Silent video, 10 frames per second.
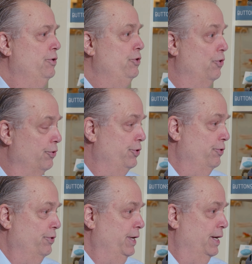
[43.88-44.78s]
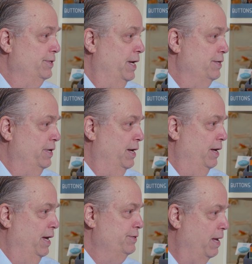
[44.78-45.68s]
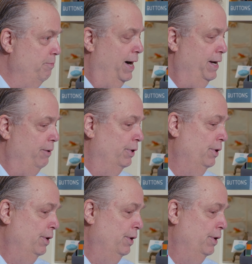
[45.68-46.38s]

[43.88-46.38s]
you're doing as a body. Well,